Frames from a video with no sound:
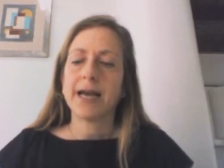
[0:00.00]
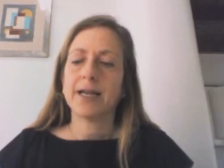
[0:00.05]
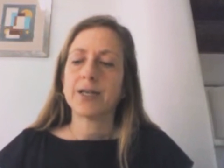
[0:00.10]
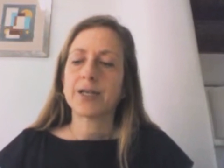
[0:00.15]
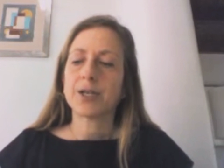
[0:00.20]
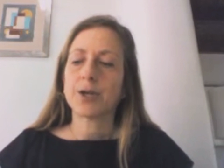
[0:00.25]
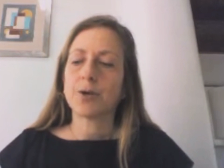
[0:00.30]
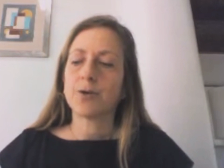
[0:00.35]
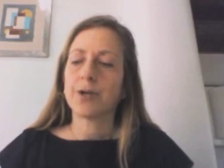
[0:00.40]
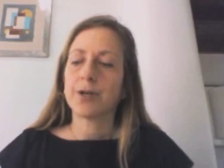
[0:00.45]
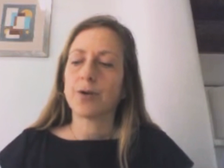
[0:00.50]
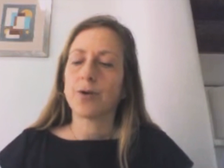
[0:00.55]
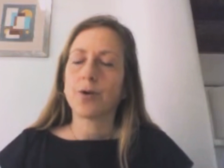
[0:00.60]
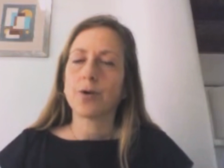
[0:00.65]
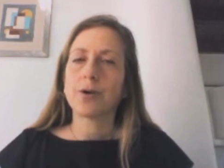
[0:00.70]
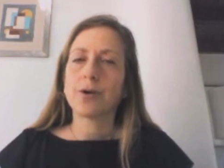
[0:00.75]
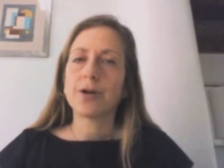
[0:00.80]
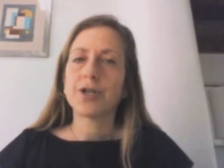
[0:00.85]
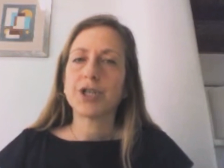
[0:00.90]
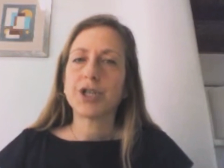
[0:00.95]
And so in
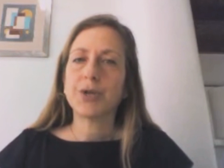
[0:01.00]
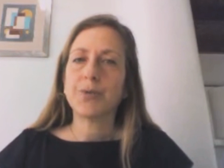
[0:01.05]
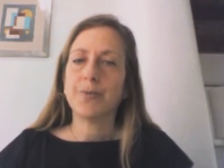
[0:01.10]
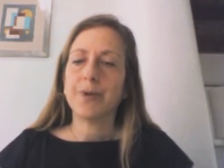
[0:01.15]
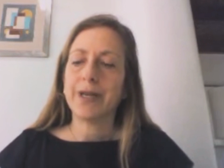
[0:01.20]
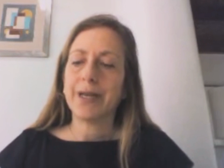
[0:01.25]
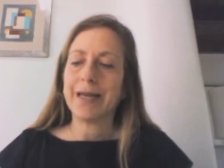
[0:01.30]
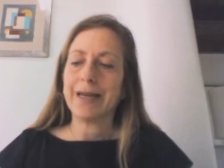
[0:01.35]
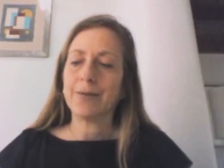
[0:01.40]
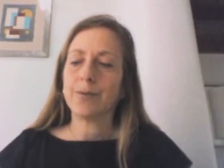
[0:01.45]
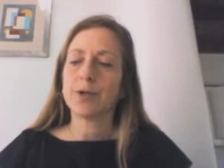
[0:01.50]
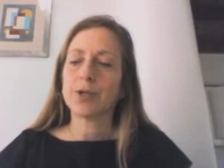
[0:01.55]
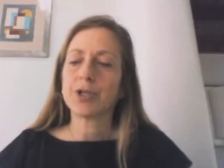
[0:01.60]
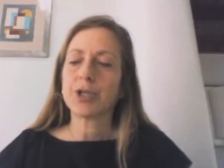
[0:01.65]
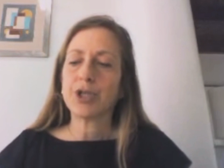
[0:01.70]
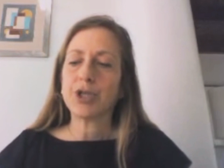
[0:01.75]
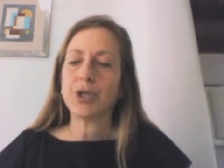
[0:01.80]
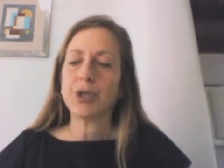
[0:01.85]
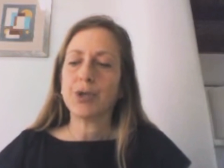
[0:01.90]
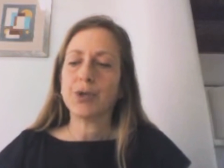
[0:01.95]
order to be
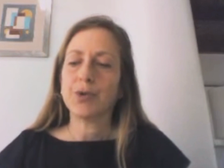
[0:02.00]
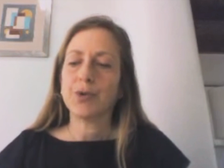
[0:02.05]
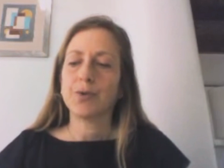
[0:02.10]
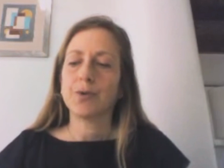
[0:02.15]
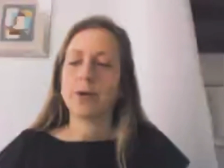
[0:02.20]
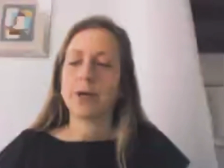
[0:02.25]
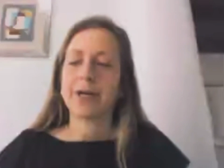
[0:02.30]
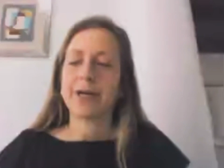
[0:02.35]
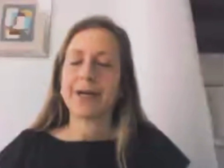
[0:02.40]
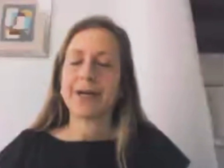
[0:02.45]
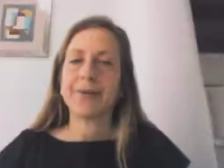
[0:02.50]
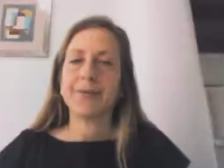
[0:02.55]
able to